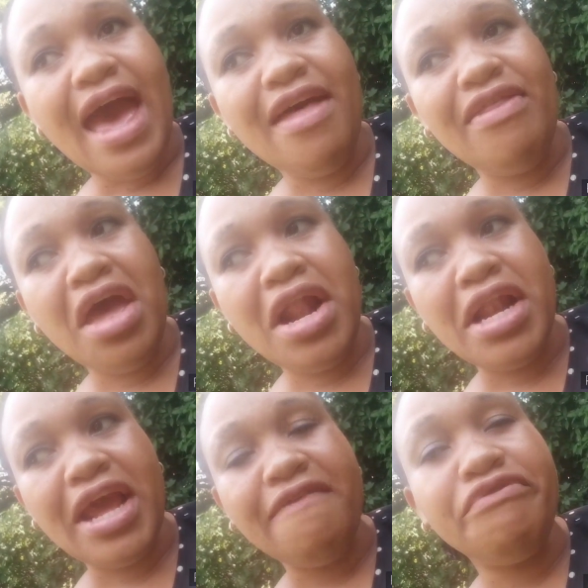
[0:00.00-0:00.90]
And
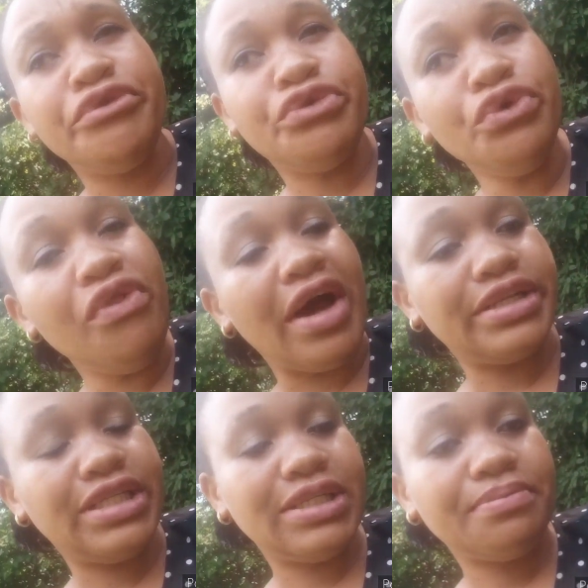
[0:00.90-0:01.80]
then if you do
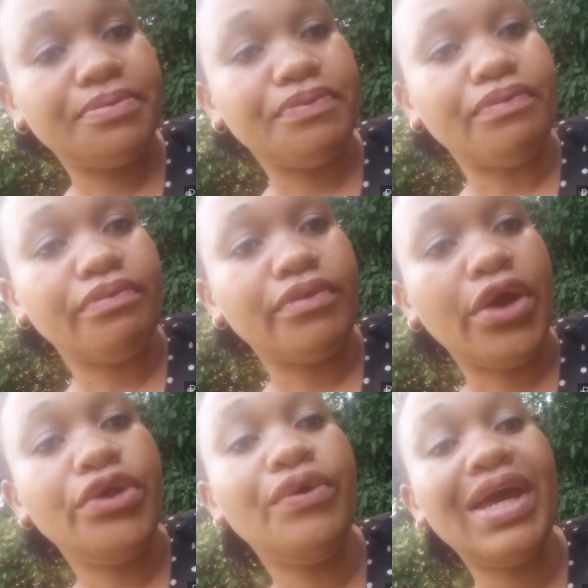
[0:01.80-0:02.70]
that,
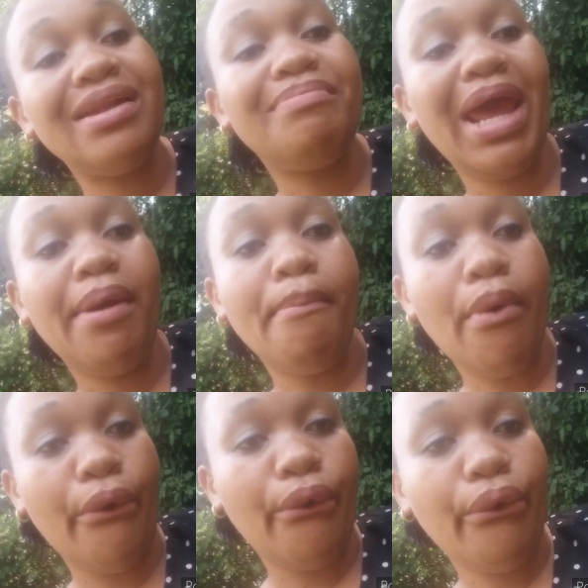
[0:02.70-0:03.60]
you can pay
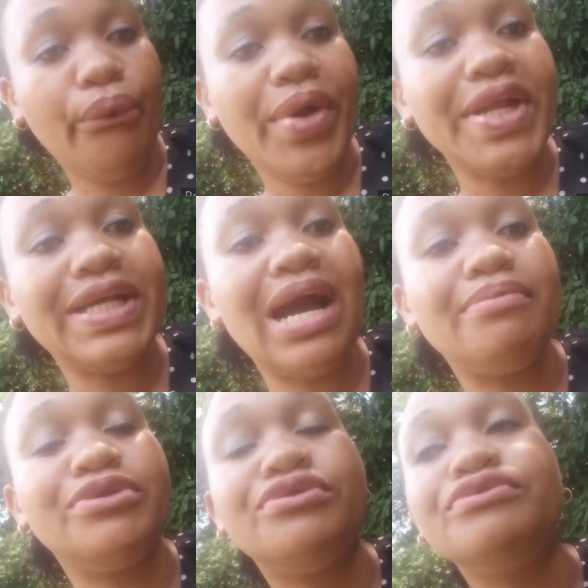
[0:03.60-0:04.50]
more when it
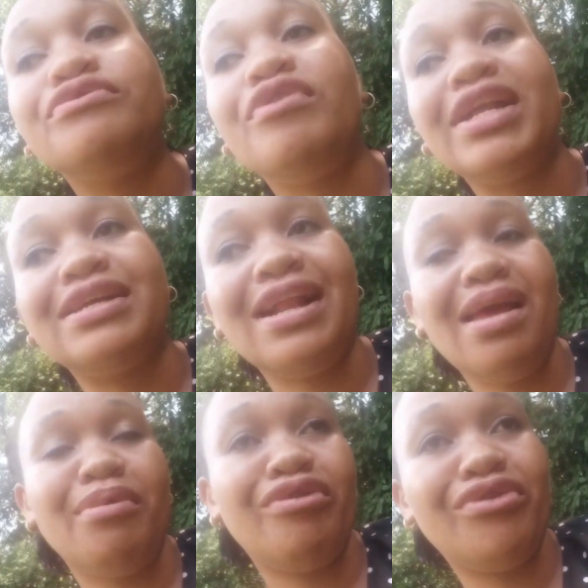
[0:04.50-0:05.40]
comes to Vat
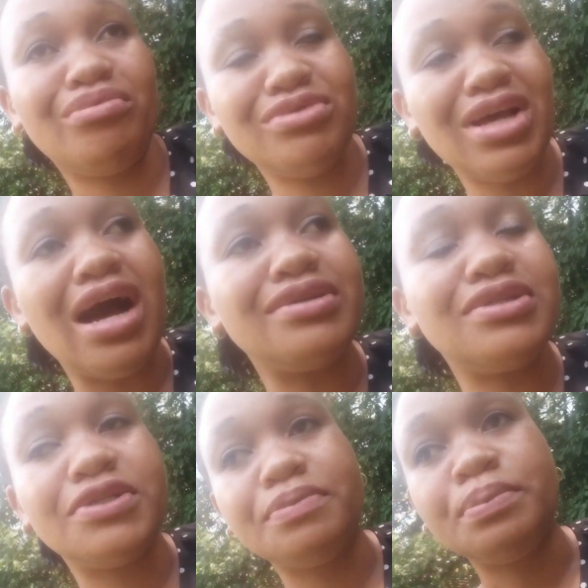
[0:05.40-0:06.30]
claiming from
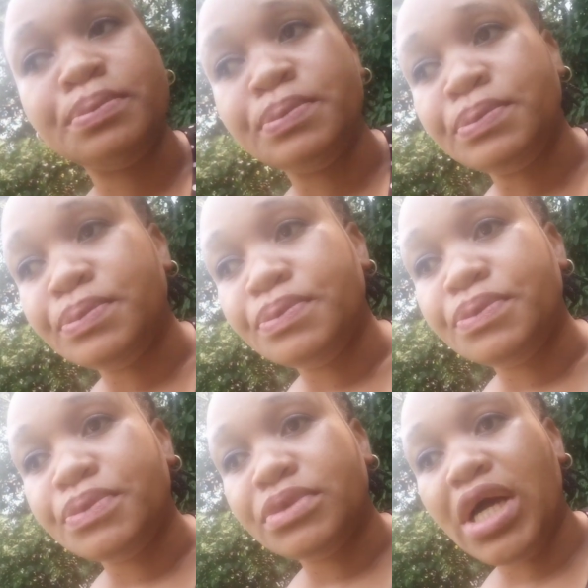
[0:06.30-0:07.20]
SARS.
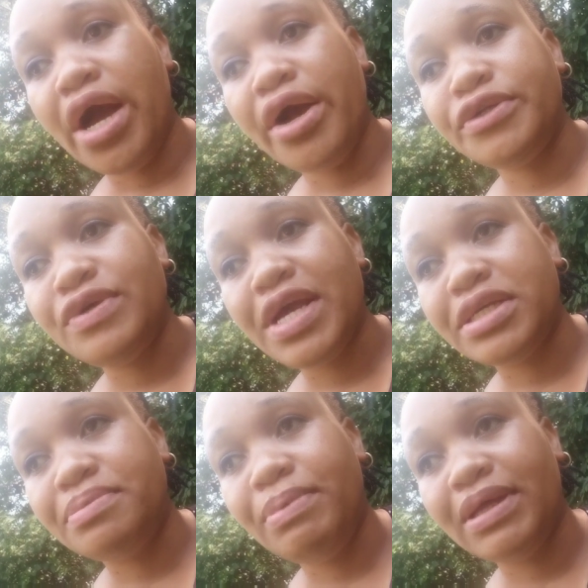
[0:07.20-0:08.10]
How do I
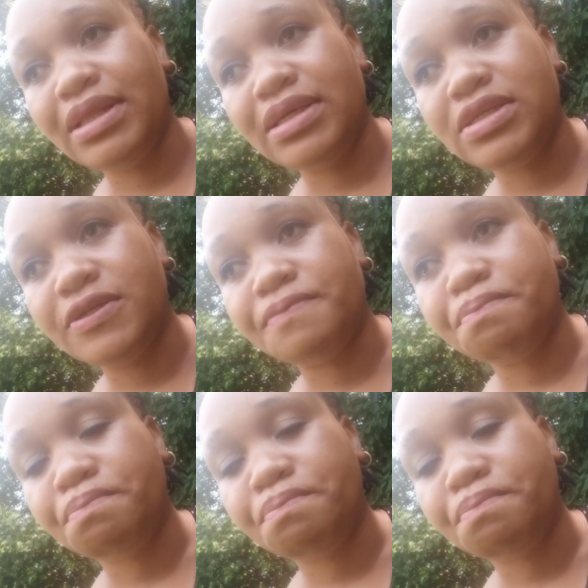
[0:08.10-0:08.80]
explain this?